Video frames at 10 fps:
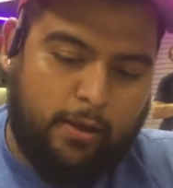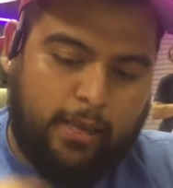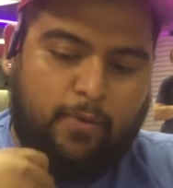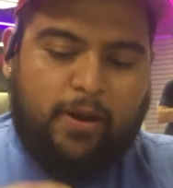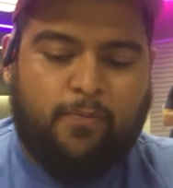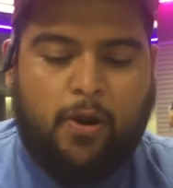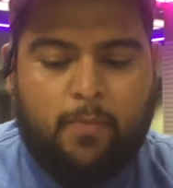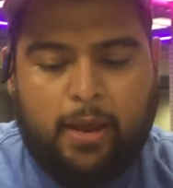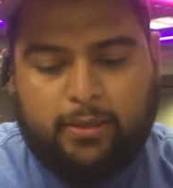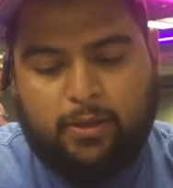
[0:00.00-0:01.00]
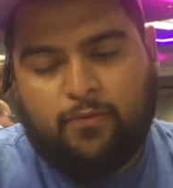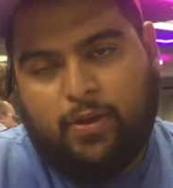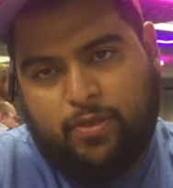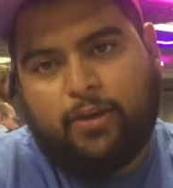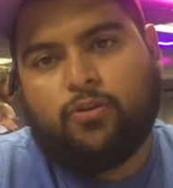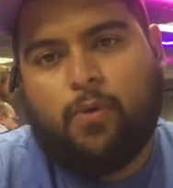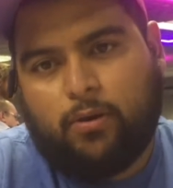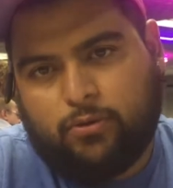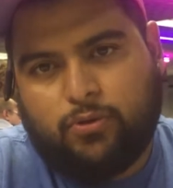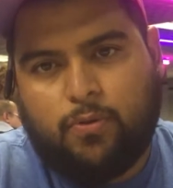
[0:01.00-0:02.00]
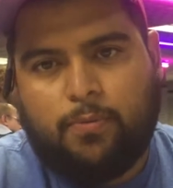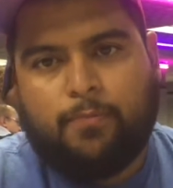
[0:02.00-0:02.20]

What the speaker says: get rid of problematic stuff in the extra monster zone.